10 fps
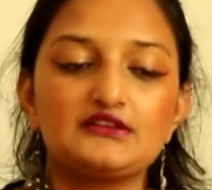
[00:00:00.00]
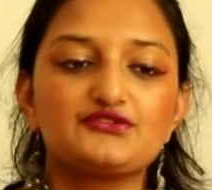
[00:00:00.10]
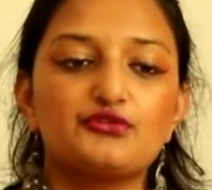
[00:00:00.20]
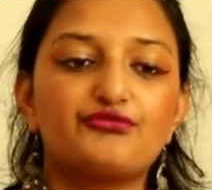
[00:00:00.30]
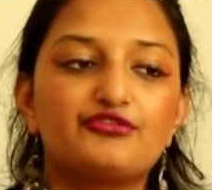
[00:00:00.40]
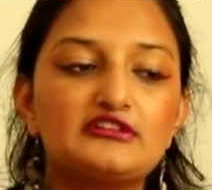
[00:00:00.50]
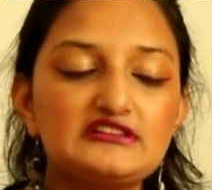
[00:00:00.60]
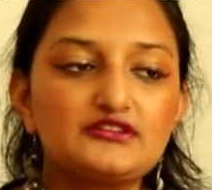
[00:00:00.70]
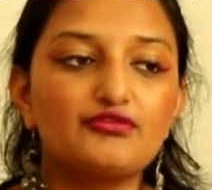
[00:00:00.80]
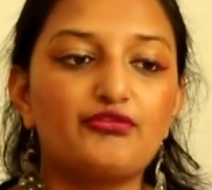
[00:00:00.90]
So
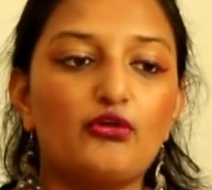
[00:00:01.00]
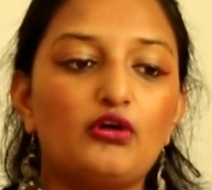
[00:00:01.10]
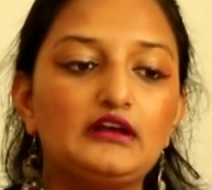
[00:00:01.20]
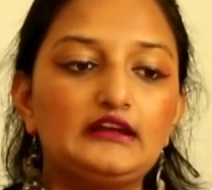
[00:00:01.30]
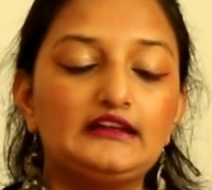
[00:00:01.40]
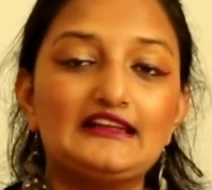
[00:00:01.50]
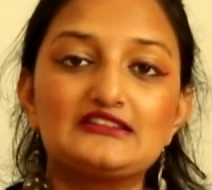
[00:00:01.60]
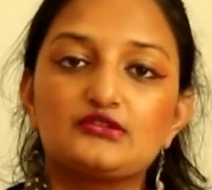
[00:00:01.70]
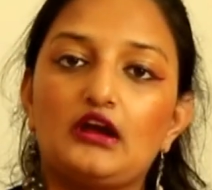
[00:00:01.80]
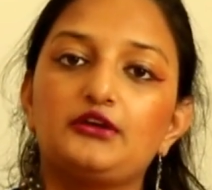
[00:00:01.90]
first of all,
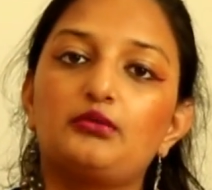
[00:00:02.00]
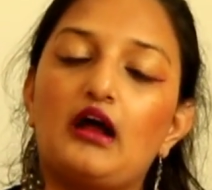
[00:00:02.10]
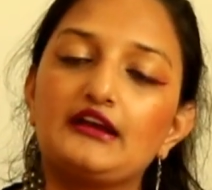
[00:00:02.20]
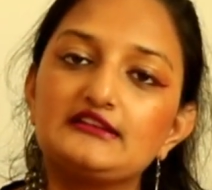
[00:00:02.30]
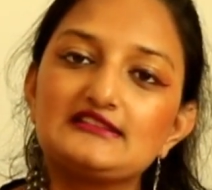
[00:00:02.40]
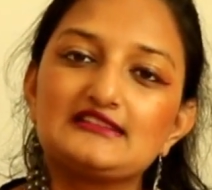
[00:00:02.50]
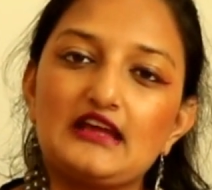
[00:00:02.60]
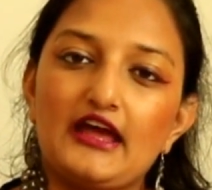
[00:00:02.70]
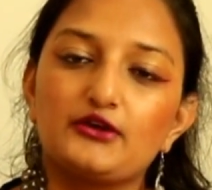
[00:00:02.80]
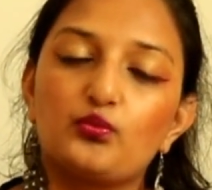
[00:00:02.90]
let's try to
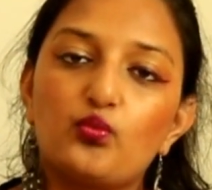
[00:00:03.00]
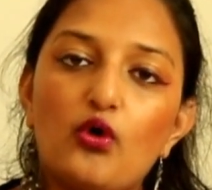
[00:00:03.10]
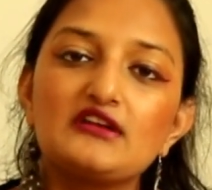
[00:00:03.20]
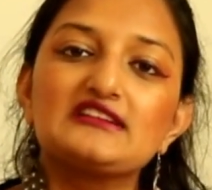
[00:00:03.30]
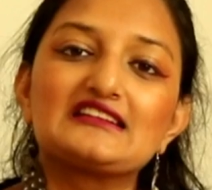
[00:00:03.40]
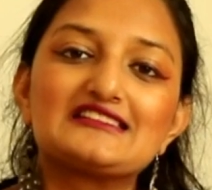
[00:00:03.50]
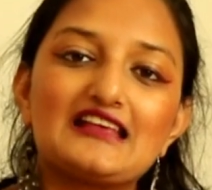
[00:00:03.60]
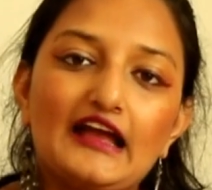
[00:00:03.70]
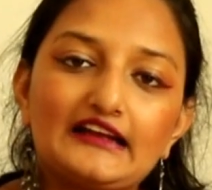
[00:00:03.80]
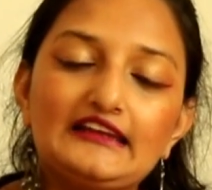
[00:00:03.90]
understand what
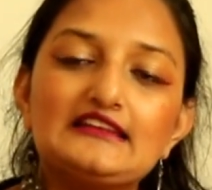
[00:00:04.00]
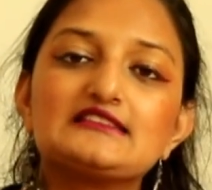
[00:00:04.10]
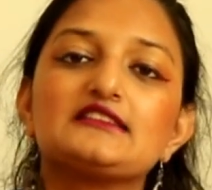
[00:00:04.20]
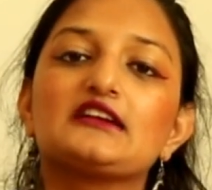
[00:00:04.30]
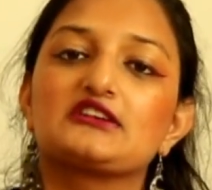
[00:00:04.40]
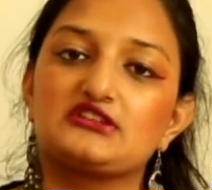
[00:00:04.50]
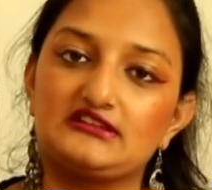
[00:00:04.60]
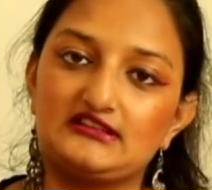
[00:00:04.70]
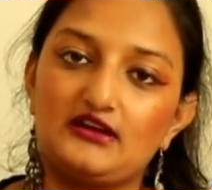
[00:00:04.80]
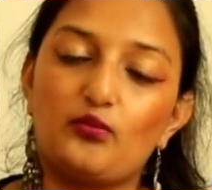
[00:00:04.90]
exactly is a
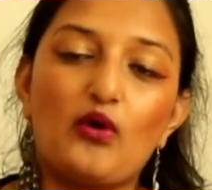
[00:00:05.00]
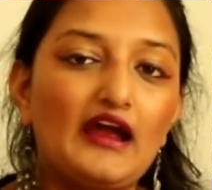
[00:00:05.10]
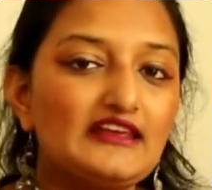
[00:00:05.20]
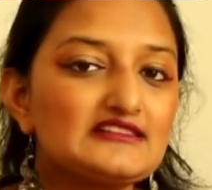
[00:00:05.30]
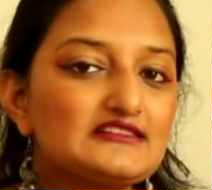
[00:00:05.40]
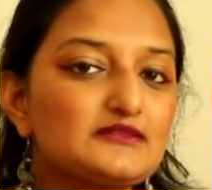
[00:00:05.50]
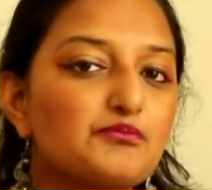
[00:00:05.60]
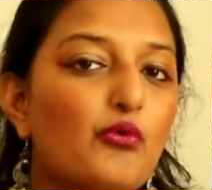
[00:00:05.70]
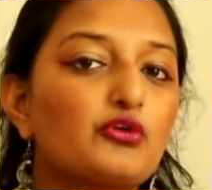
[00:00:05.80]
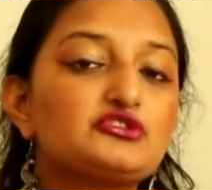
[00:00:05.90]
nakshatra, why is it
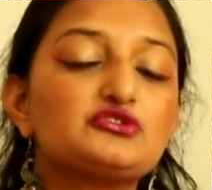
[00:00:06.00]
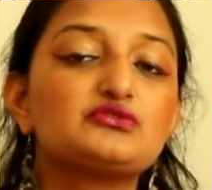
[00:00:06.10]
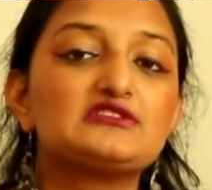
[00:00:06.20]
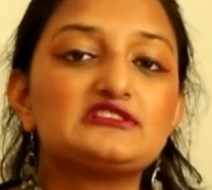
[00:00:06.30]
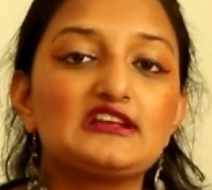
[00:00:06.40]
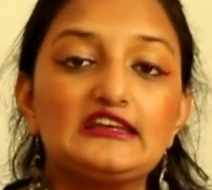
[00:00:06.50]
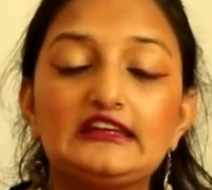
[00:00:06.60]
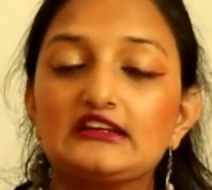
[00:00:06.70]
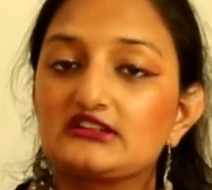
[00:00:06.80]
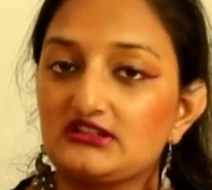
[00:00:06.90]
important to
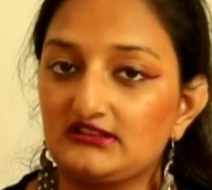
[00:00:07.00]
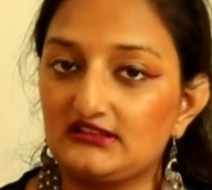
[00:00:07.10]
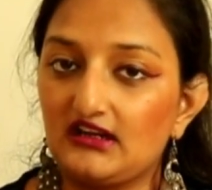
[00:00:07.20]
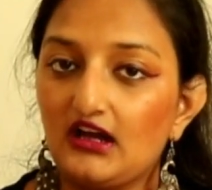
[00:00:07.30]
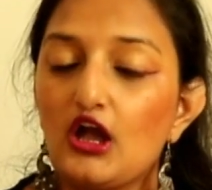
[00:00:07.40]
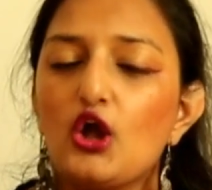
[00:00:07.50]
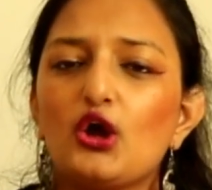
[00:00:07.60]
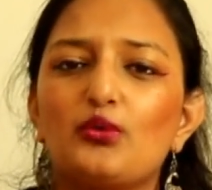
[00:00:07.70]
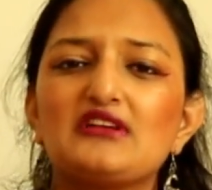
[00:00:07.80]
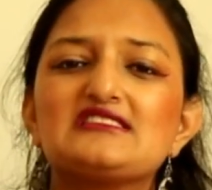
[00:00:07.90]
study nakshatra,
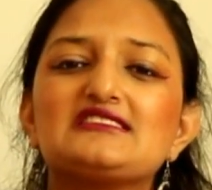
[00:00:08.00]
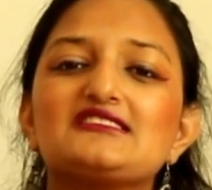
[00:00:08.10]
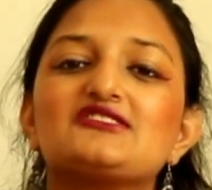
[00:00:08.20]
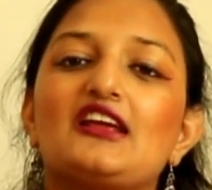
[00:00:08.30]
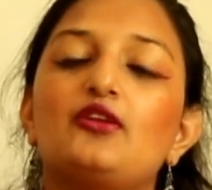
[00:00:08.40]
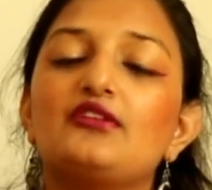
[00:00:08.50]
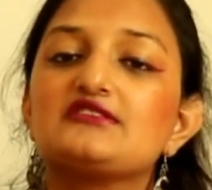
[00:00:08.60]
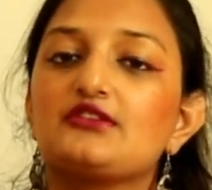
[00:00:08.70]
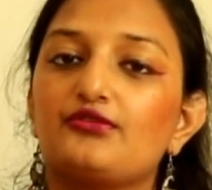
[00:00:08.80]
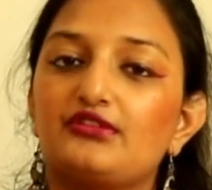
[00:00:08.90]
what is the
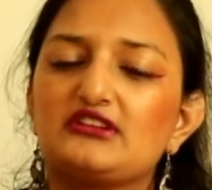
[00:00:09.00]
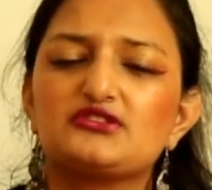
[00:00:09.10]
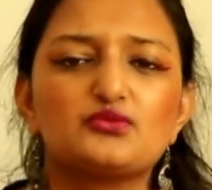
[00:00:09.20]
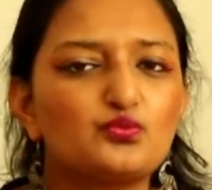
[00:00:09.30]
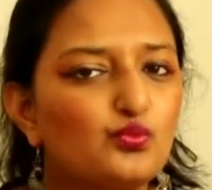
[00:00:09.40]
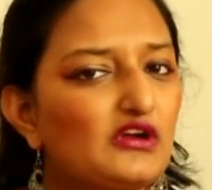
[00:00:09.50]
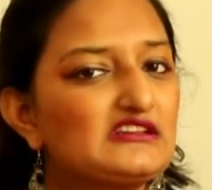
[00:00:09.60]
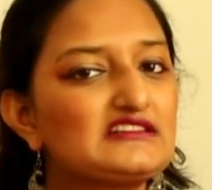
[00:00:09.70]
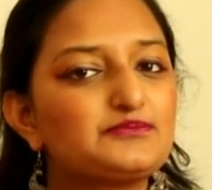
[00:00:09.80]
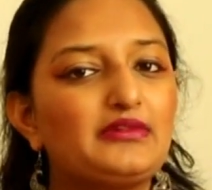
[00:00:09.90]
relevance of it,
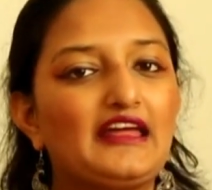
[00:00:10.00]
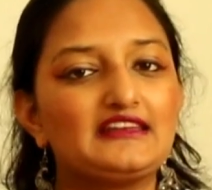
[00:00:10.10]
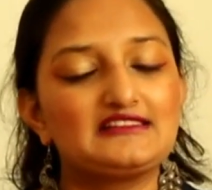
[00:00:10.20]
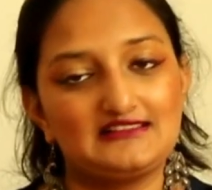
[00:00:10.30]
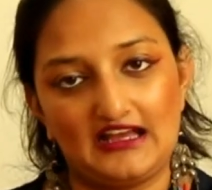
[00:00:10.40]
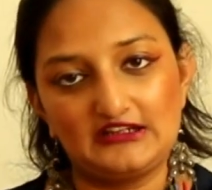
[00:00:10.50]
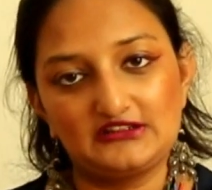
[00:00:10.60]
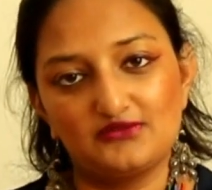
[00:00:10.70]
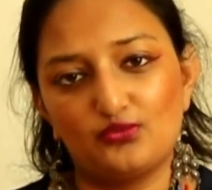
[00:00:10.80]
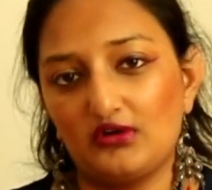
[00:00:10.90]
what is planet
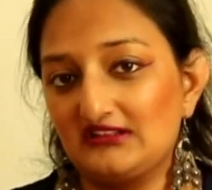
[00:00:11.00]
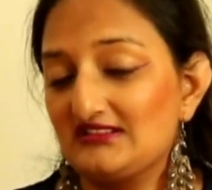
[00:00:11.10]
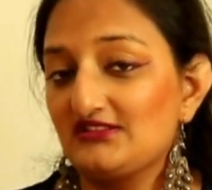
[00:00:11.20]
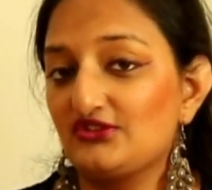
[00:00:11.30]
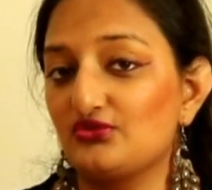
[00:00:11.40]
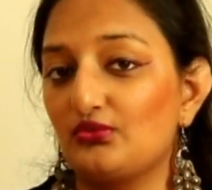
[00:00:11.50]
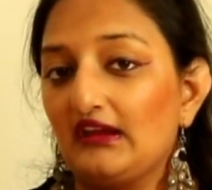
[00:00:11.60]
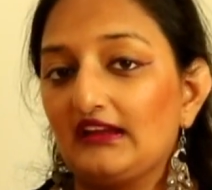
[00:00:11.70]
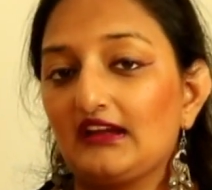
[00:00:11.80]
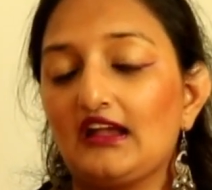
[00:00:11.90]
Saturn, what is it
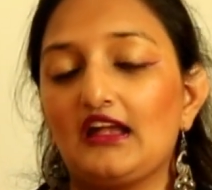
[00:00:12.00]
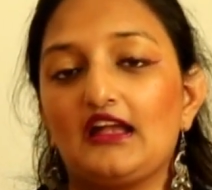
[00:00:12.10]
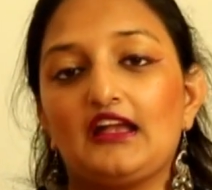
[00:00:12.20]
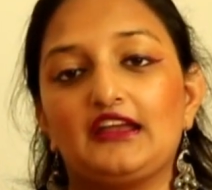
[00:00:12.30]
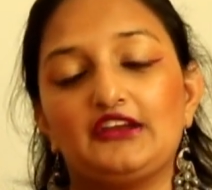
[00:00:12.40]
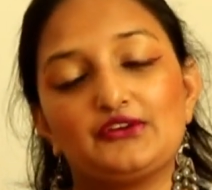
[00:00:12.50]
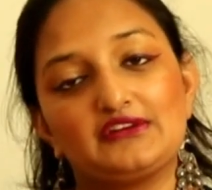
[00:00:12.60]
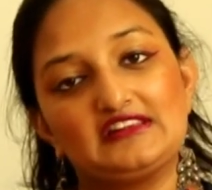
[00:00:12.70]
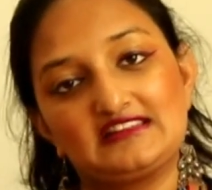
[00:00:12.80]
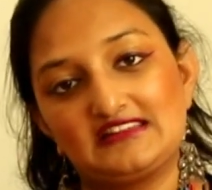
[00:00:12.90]
doing
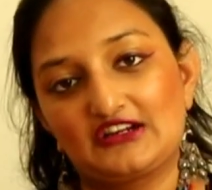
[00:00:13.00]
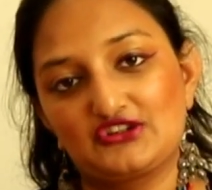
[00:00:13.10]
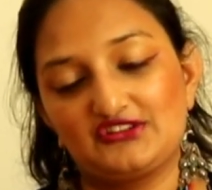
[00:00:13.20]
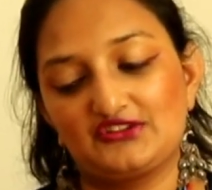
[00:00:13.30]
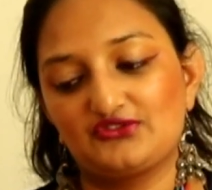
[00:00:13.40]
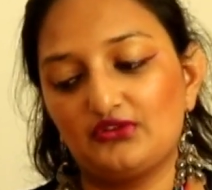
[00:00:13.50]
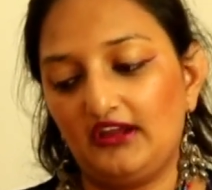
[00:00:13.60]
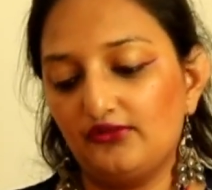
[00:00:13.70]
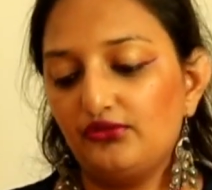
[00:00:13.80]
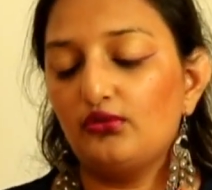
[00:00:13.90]
here in this nakshatra. So
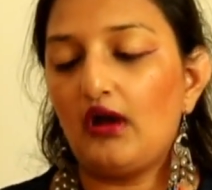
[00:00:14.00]
if